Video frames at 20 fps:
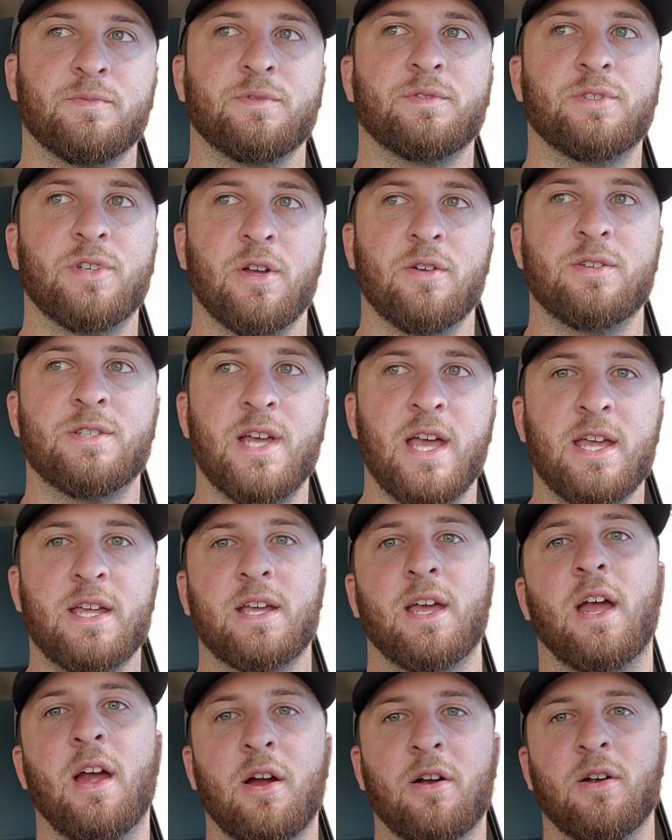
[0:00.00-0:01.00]
so take
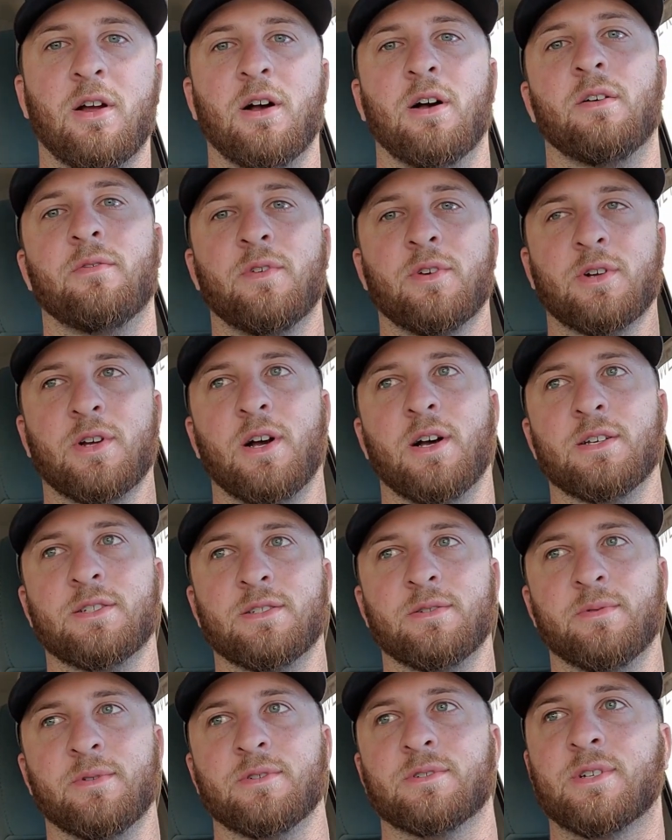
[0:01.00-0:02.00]
care of your
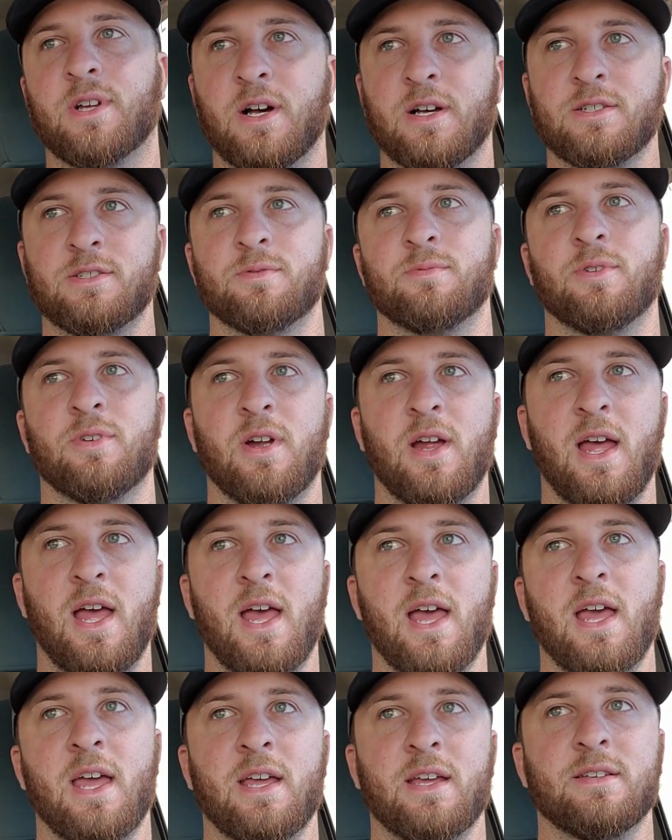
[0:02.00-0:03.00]
customers. Customer
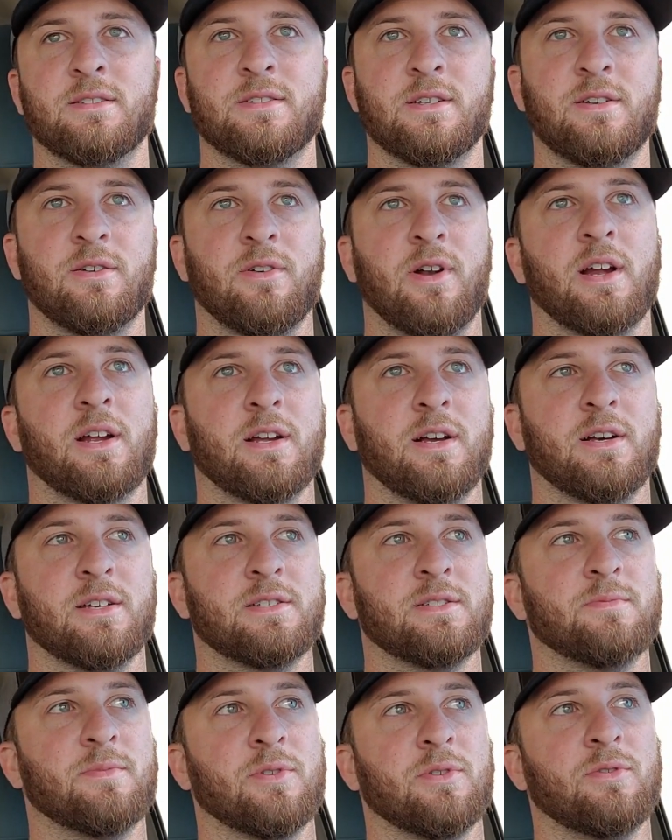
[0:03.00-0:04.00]
A is the direct
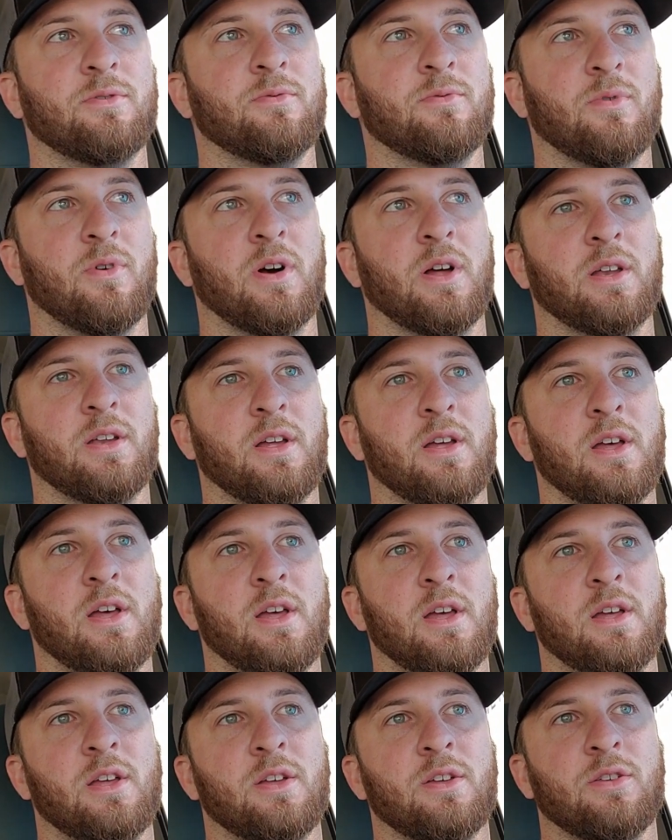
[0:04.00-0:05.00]
customer you want.
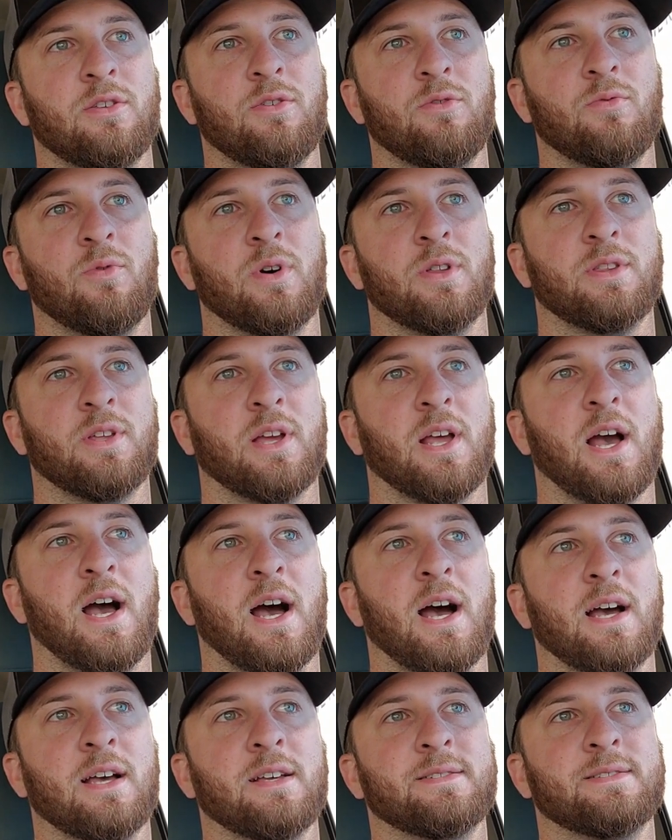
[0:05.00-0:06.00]
You want the
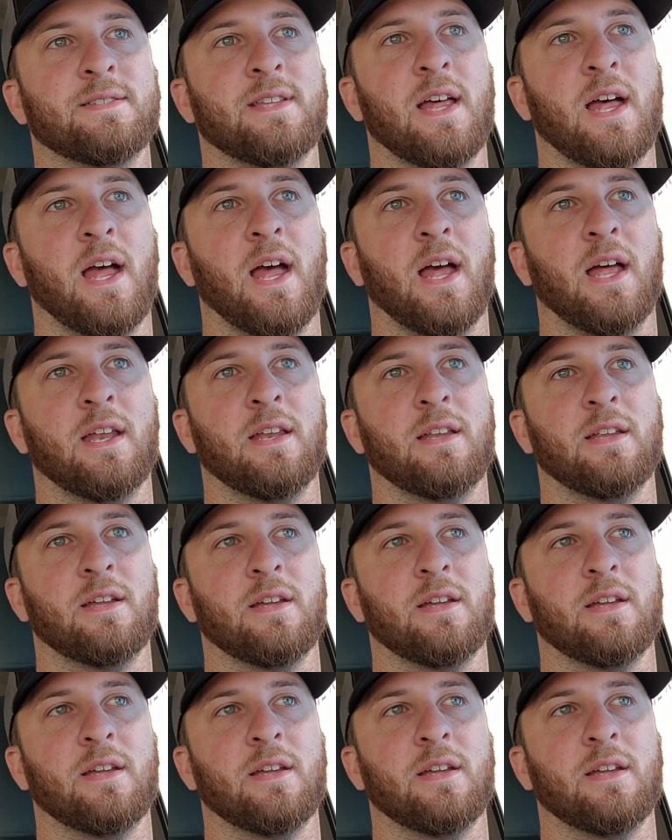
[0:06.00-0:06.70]
guys that